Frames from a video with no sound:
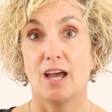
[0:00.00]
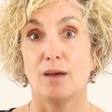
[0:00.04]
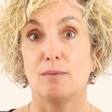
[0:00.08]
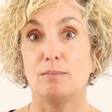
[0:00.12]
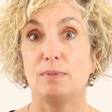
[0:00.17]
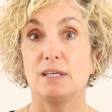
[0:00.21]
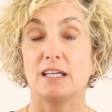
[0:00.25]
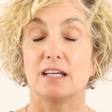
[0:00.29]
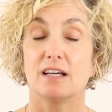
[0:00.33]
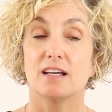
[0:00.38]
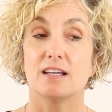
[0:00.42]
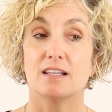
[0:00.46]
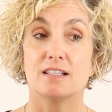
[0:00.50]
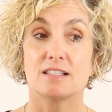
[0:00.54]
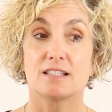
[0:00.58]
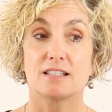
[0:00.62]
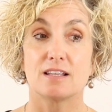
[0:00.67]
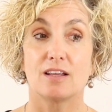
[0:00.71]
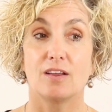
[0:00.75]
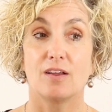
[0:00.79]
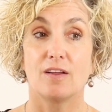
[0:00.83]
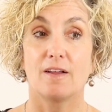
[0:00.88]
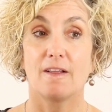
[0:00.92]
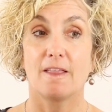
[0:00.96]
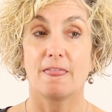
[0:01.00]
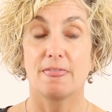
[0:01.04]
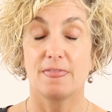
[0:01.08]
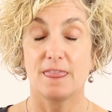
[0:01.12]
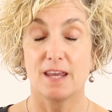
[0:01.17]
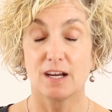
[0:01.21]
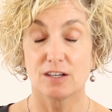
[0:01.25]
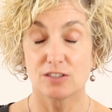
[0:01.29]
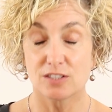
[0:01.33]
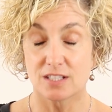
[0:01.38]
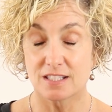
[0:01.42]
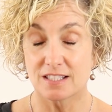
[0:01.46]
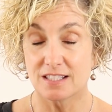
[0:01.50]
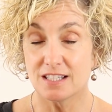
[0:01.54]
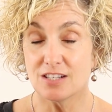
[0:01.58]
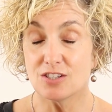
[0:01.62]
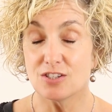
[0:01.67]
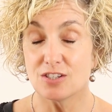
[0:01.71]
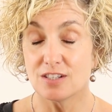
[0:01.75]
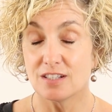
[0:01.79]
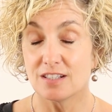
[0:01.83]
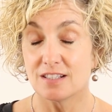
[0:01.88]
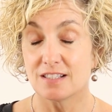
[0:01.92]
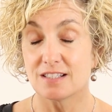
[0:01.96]
because their
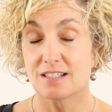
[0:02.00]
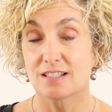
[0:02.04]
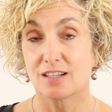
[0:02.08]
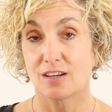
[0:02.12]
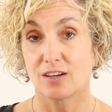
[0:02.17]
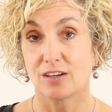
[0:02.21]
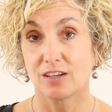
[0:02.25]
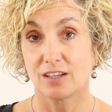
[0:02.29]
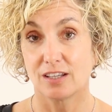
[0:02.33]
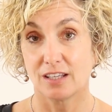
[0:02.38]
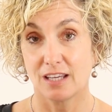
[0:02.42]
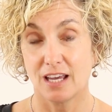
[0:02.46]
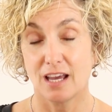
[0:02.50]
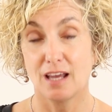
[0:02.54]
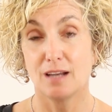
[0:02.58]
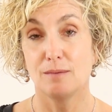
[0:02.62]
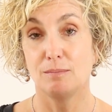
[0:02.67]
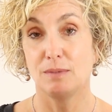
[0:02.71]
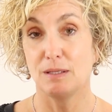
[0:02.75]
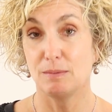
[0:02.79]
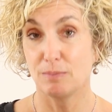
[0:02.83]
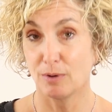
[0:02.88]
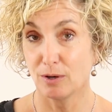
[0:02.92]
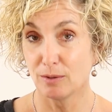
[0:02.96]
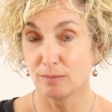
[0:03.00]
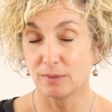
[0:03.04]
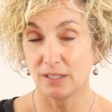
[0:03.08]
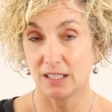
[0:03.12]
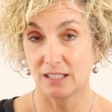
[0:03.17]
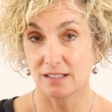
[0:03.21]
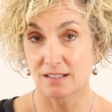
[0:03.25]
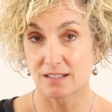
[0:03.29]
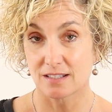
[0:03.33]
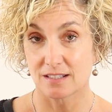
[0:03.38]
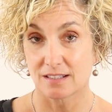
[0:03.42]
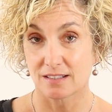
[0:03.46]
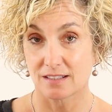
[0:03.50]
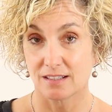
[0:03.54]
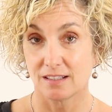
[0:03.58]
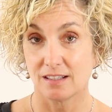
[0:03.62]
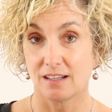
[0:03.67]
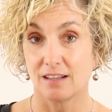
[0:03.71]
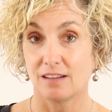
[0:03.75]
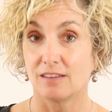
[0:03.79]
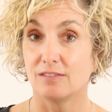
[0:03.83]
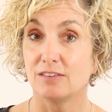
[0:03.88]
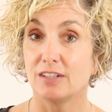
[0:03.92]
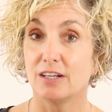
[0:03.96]
decisions can be permanent.
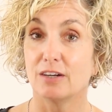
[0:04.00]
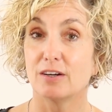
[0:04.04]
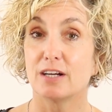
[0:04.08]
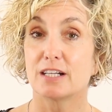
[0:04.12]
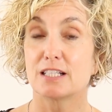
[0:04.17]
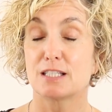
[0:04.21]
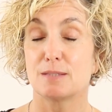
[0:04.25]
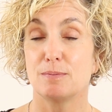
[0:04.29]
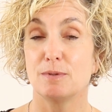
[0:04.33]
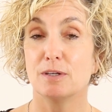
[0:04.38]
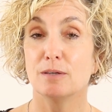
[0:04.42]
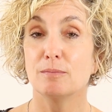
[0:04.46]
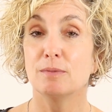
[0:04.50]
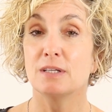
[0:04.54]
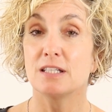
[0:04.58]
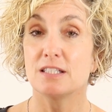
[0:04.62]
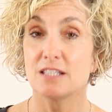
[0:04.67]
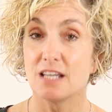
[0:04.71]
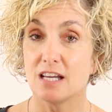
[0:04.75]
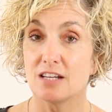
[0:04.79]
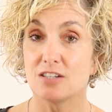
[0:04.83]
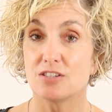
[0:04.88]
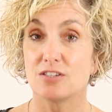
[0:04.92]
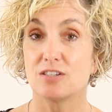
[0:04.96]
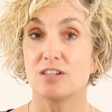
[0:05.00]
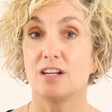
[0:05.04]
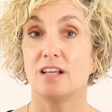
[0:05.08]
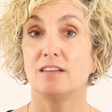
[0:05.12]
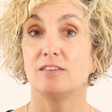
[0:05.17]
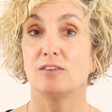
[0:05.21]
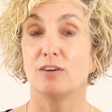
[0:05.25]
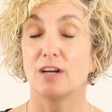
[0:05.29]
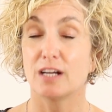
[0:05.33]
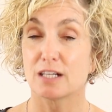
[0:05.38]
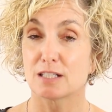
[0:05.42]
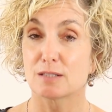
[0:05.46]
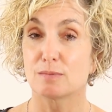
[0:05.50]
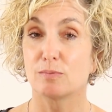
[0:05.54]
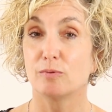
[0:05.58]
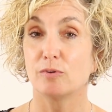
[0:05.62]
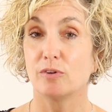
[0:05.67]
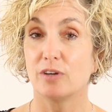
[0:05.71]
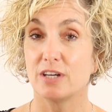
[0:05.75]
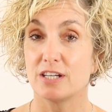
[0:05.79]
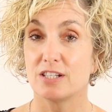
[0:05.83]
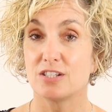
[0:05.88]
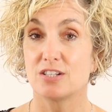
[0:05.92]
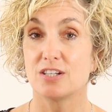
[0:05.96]
Their experimentation and their
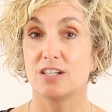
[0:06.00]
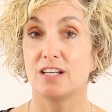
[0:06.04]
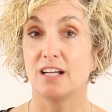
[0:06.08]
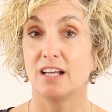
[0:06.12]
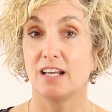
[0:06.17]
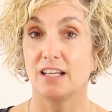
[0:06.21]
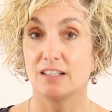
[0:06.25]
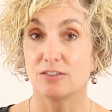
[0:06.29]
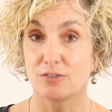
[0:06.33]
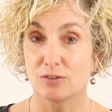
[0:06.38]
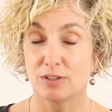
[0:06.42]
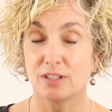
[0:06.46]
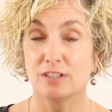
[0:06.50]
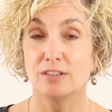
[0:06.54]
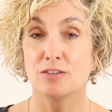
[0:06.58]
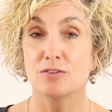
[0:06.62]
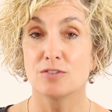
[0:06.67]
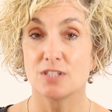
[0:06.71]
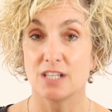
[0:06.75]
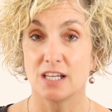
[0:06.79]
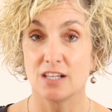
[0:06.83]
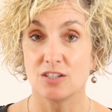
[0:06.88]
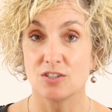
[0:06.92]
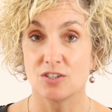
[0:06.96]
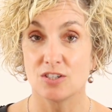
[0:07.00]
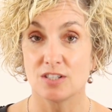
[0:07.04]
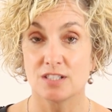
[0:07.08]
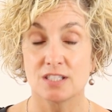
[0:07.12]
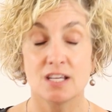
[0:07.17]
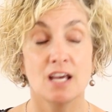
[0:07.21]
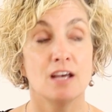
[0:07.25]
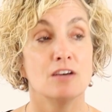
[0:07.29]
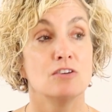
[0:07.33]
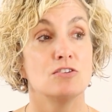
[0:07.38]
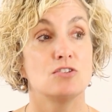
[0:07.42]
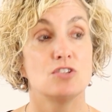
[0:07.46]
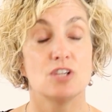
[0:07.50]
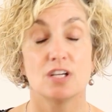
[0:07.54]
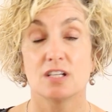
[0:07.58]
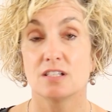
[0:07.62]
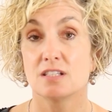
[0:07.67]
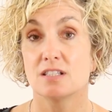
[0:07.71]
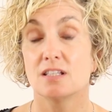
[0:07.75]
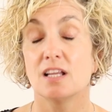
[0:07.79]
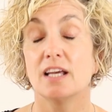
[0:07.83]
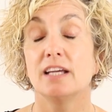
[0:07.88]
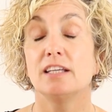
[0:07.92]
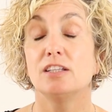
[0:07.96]
exploration during those ages,
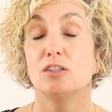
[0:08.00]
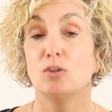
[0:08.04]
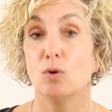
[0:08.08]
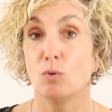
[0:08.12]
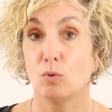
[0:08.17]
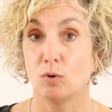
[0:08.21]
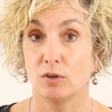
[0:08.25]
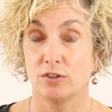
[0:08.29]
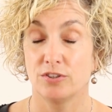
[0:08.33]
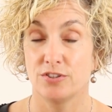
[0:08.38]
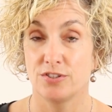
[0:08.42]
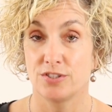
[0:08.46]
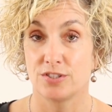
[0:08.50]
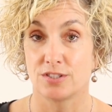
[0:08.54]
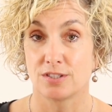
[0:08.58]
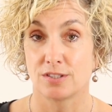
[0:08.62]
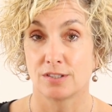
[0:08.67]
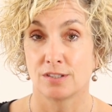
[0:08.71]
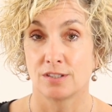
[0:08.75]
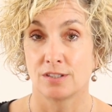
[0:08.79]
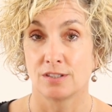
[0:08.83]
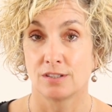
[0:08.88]
just like yours,